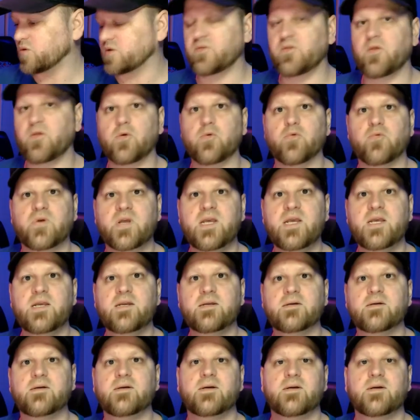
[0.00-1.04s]
the Reid.
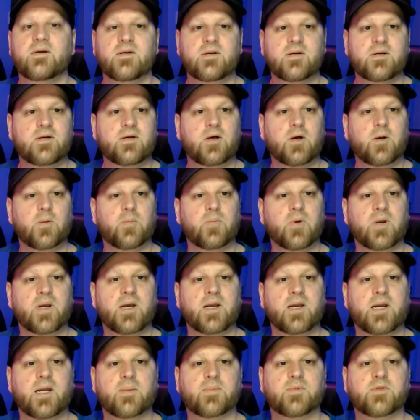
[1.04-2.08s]
I'll bring it
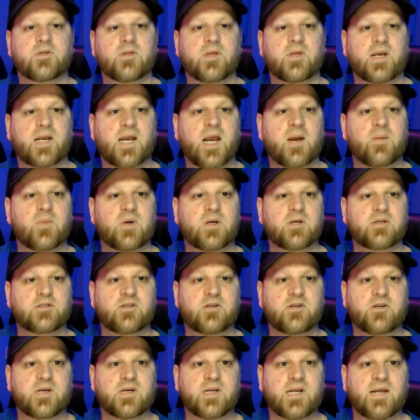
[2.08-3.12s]
up to the camera so you
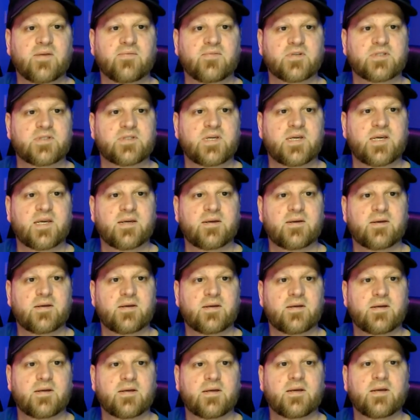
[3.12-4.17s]
can have a see.
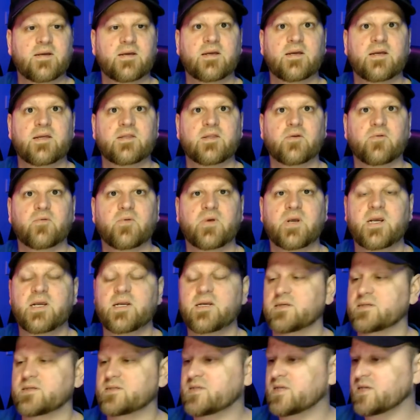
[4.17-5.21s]
The Reid
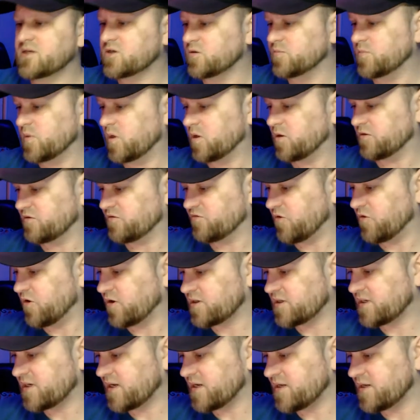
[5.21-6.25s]
single malt
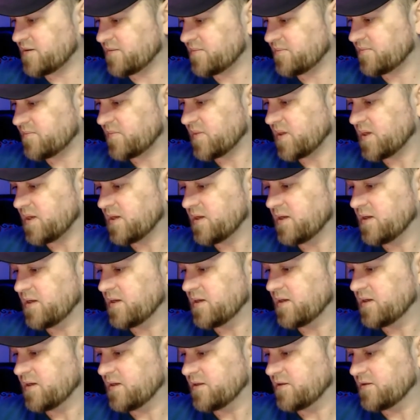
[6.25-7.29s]
vodka.
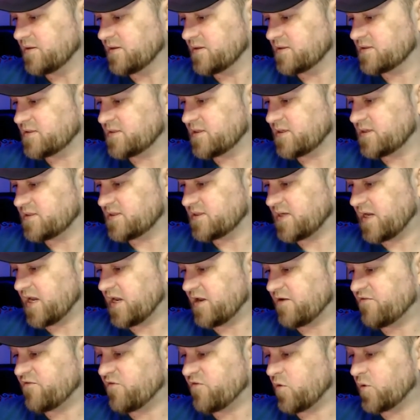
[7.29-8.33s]
This is a
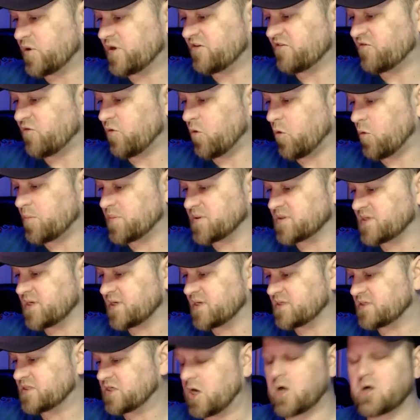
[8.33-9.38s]

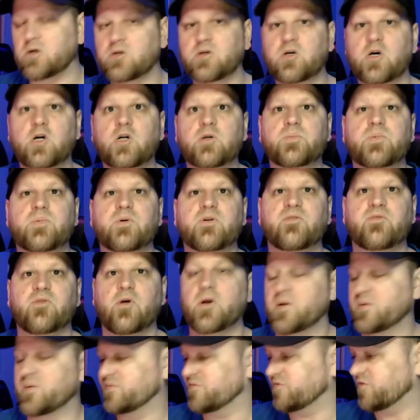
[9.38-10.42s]
44% alcohol per volume
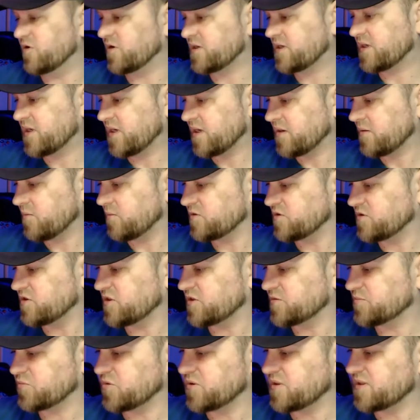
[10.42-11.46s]
vodka, which is
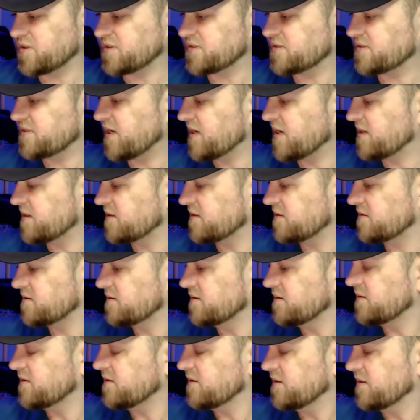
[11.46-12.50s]
pretty standard.
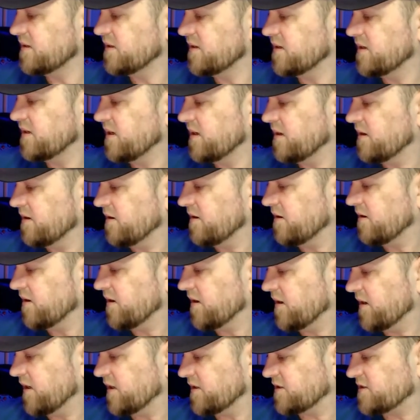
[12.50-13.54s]

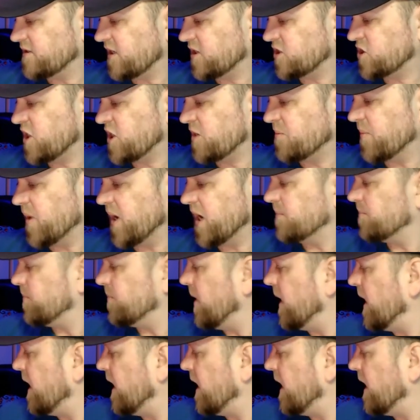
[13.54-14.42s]
It's actually made by